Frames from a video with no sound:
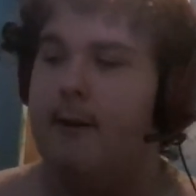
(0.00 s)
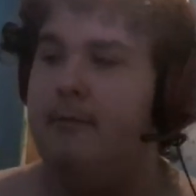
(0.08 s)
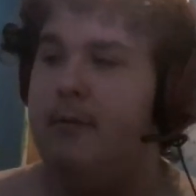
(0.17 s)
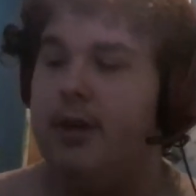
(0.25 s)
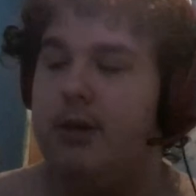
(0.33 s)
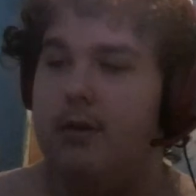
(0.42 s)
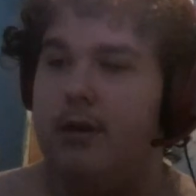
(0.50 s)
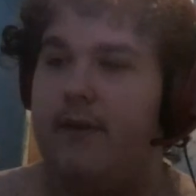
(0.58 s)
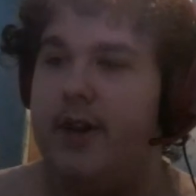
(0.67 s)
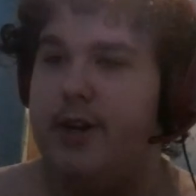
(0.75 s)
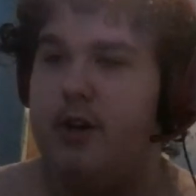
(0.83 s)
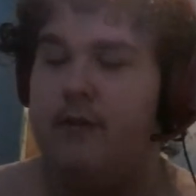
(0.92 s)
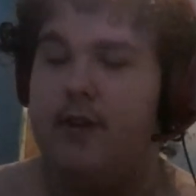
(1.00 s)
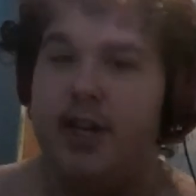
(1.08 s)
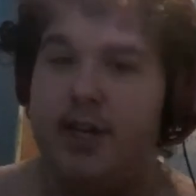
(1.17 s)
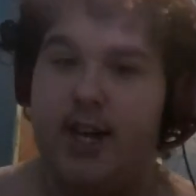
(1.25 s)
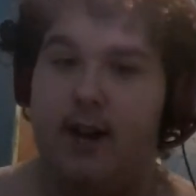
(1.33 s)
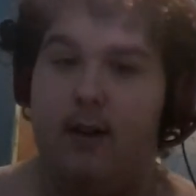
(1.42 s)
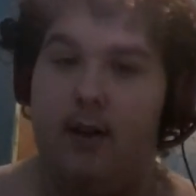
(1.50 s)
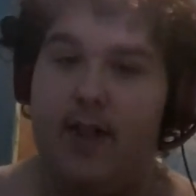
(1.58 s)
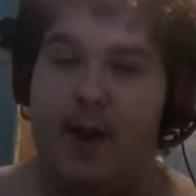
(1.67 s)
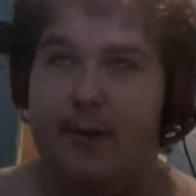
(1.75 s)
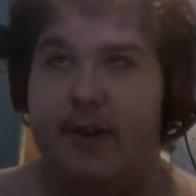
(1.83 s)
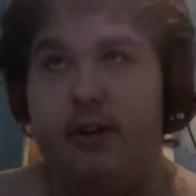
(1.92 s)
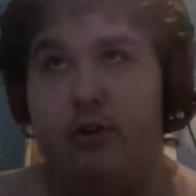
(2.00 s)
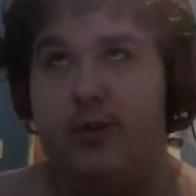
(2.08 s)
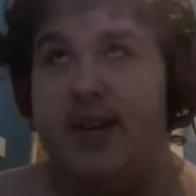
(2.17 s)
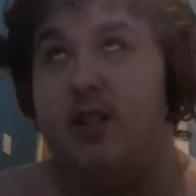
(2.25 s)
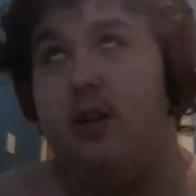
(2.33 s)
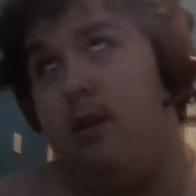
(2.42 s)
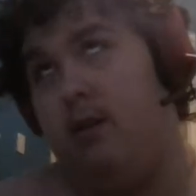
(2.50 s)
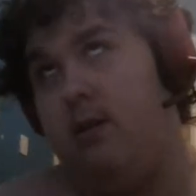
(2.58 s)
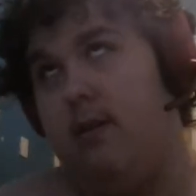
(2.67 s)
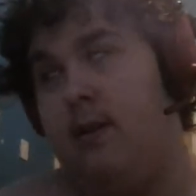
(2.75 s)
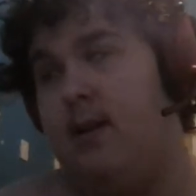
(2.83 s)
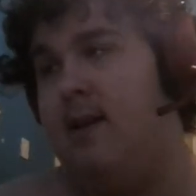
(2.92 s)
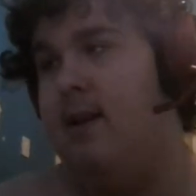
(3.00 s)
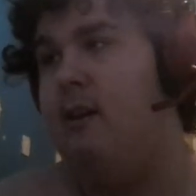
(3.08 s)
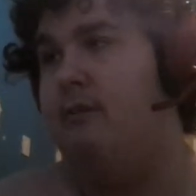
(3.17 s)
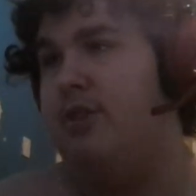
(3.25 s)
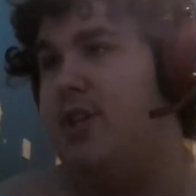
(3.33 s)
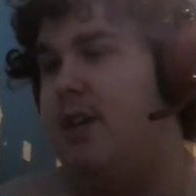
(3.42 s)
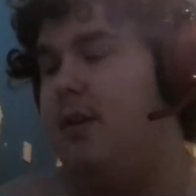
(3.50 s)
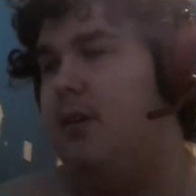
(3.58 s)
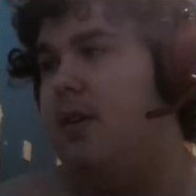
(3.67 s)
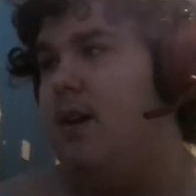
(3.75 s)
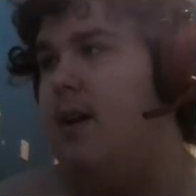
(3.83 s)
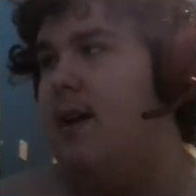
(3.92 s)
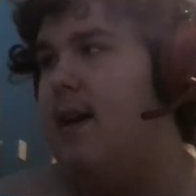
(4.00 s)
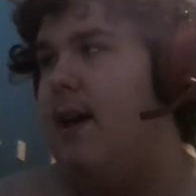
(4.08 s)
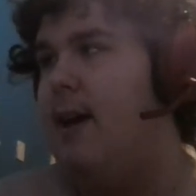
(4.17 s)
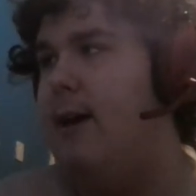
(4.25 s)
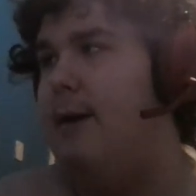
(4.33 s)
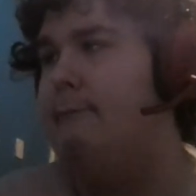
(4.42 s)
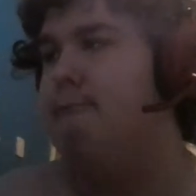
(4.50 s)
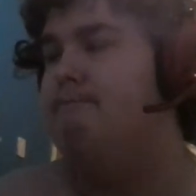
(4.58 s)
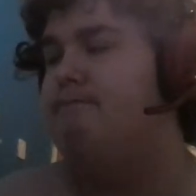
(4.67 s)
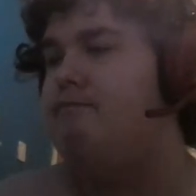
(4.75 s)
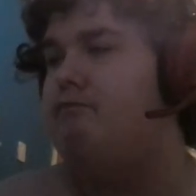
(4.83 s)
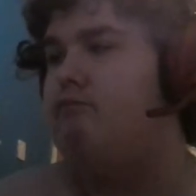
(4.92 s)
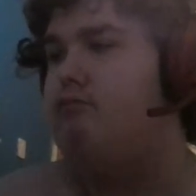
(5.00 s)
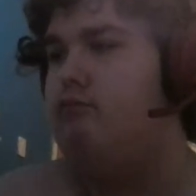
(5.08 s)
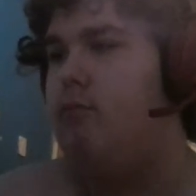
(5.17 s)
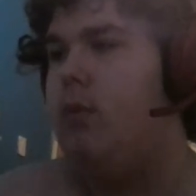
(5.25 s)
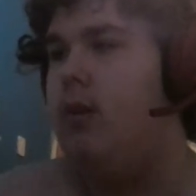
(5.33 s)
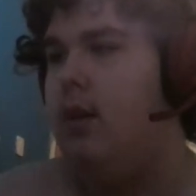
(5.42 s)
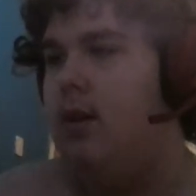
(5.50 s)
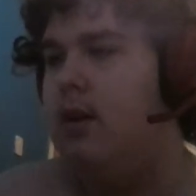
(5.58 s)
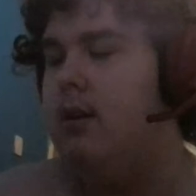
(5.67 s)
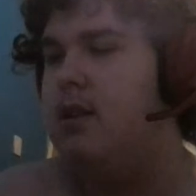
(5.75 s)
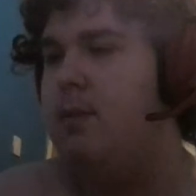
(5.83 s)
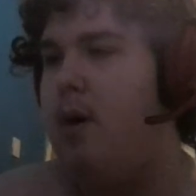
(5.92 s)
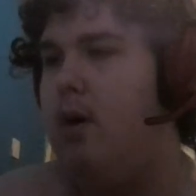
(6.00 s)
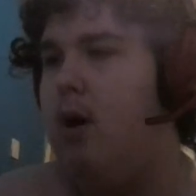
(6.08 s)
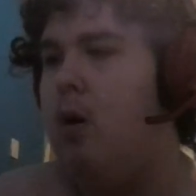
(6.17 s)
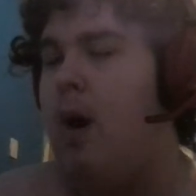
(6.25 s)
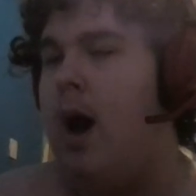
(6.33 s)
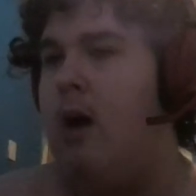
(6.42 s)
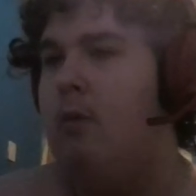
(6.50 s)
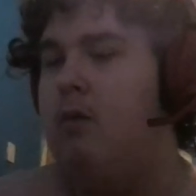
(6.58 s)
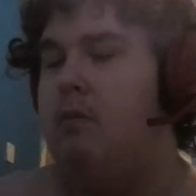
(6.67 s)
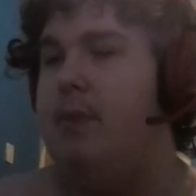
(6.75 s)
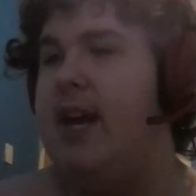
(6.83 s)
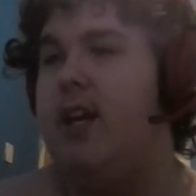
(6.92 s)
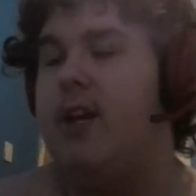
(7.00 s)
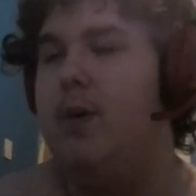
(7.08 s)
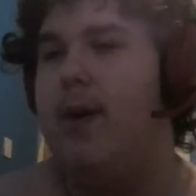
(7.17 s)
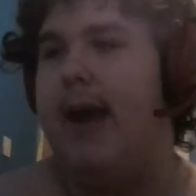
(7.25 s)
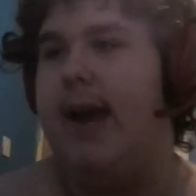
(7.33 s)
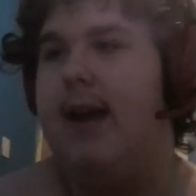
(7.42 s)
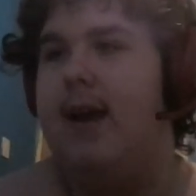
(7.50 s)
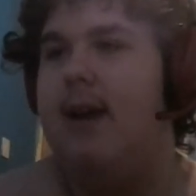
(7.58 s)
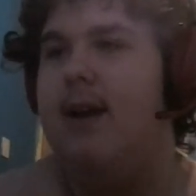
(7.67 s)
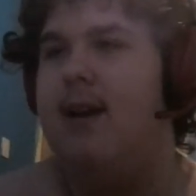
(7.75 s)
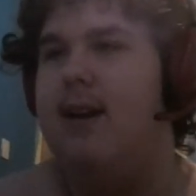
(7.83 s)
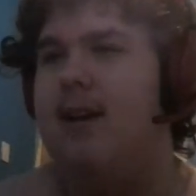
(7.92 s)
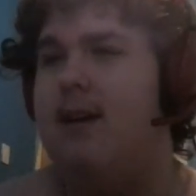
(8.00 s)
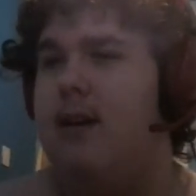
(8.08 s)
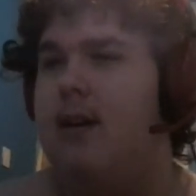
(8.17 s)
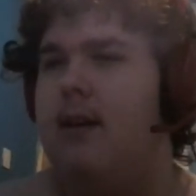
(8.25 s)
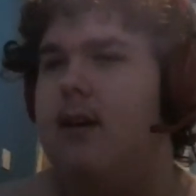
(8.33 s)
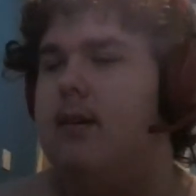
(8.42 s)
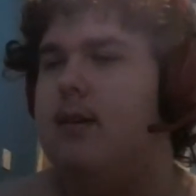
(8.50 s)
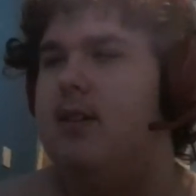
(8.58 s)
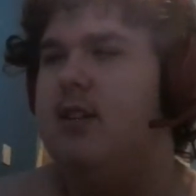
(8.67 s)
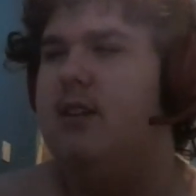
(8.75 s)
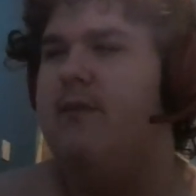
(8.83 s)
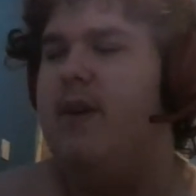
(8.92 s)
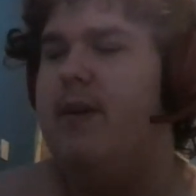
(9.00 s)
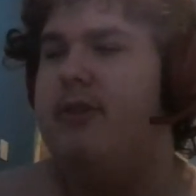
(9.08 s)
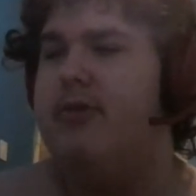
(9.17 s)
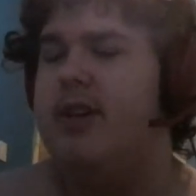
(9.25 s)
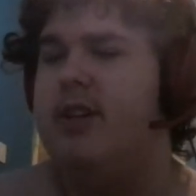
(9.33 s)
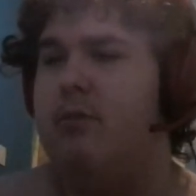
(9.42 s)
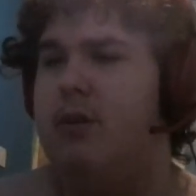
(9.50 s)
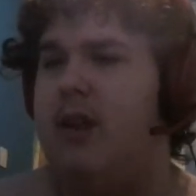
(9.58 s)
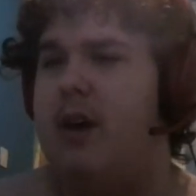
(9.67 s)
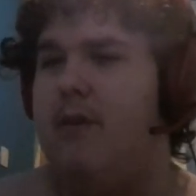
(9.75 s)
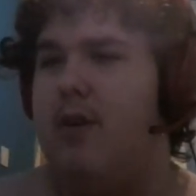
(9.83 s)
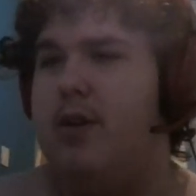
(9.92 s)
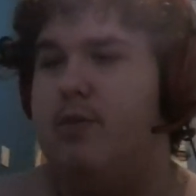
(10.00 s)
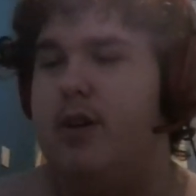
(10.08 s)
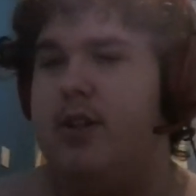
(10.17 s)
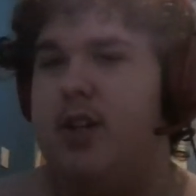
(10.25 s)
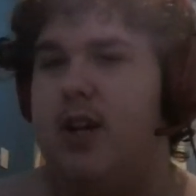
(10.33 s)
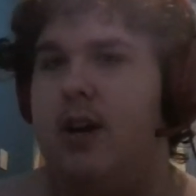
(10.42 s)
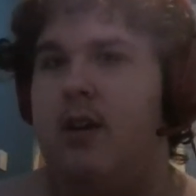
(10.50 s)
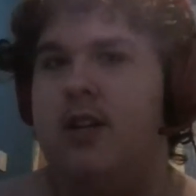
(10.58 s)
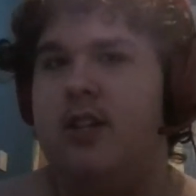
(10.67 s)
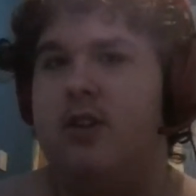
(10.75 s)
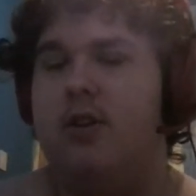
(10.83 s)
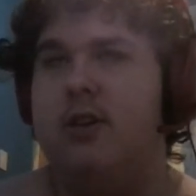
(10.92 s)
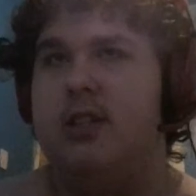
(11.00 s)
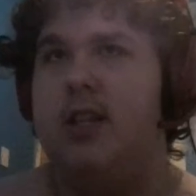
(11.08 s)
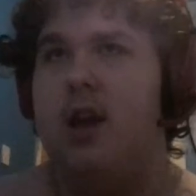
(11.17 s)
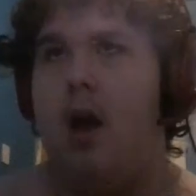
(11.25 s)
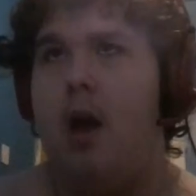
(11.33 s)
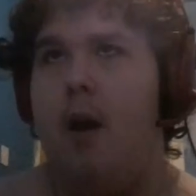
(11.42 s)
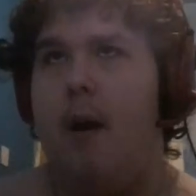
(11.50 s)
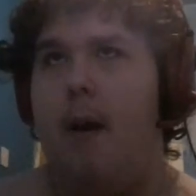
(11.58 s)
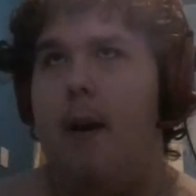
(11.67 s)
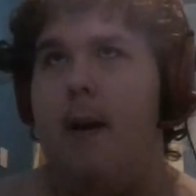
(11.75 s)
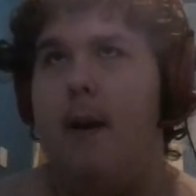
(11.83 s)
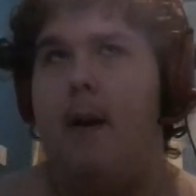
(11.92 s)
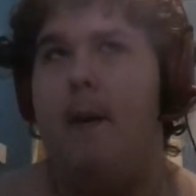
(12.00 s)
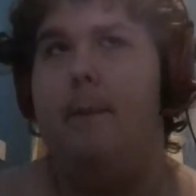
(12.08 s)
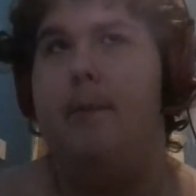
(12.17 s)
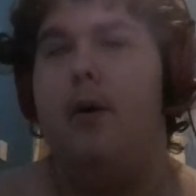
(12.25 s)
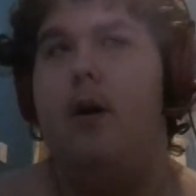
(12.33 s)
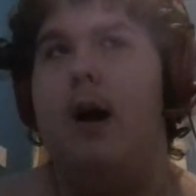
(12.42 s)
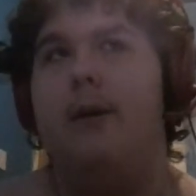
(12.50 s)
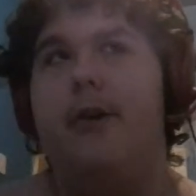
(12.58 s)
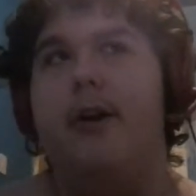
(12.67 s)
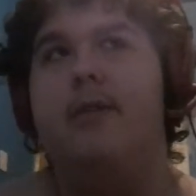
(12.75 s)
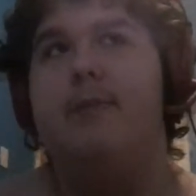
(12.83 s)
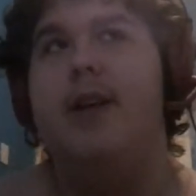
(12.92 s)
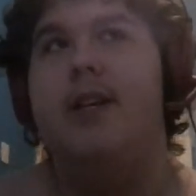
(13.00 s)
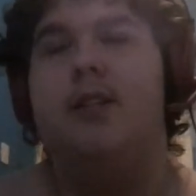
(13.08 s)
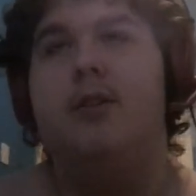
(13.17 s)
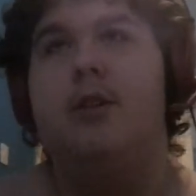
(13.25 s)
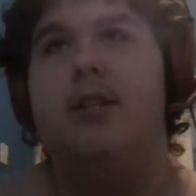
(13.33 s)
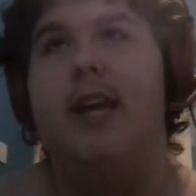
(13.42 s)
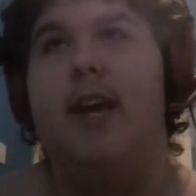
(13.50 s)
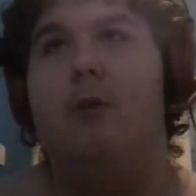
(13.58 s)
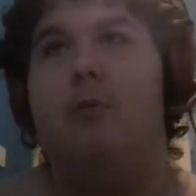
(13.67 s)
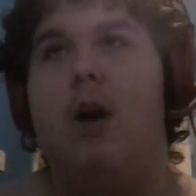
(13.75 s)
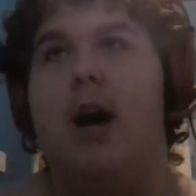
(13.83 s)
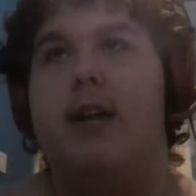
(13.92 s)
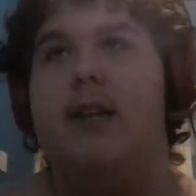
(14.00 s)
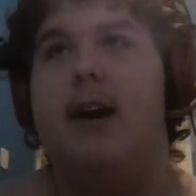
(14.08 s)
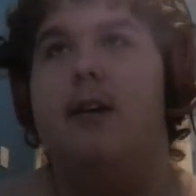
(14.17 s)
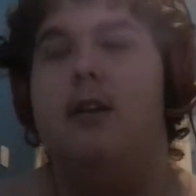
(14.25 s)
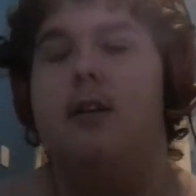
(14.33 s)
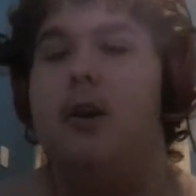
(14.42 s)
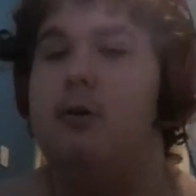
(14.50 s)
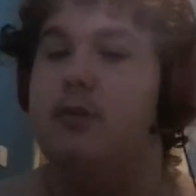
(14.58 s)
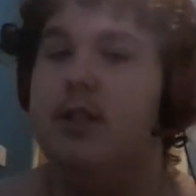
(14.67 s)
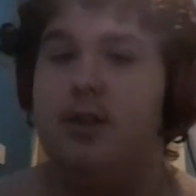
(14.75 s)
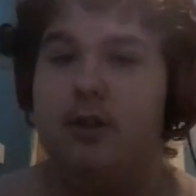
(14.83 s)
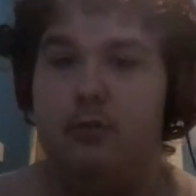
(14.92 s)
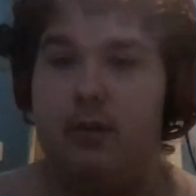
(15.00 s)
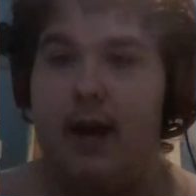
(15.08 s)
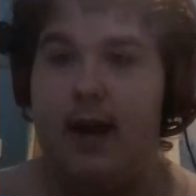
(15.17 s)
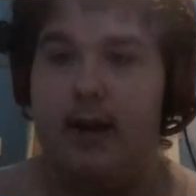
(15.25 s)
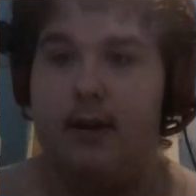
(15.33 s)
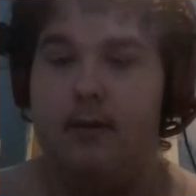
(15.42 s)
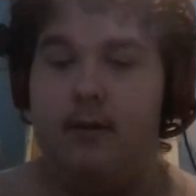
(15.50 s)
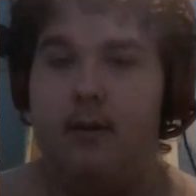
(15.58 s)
which I want to finish off on this channel, and then we can do the rest on other channel. Um, tomorrow I will be doing. This is a very interesting one that I've always wanted to discuss, but I'm going to be discussing why Attack of the Clones is underrated.